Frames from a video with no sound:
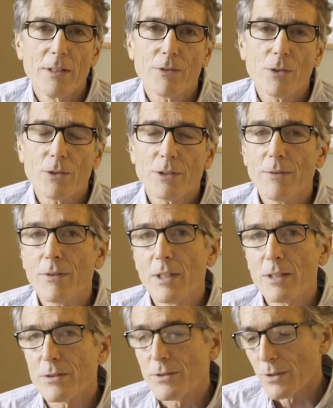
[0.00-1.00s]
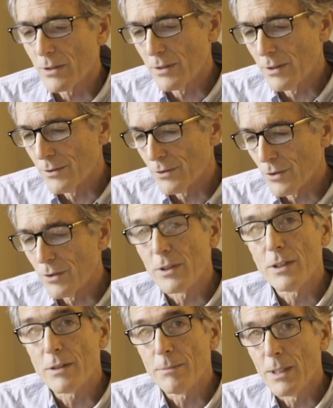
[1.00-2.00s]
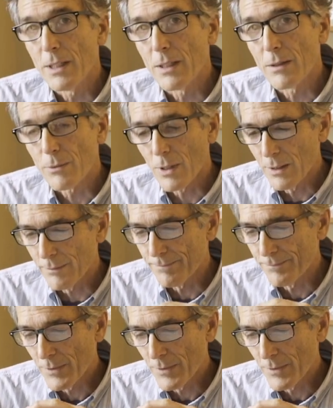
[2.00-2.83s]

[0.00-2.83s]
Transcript: Of course, everything's an uncertainty in the media, right?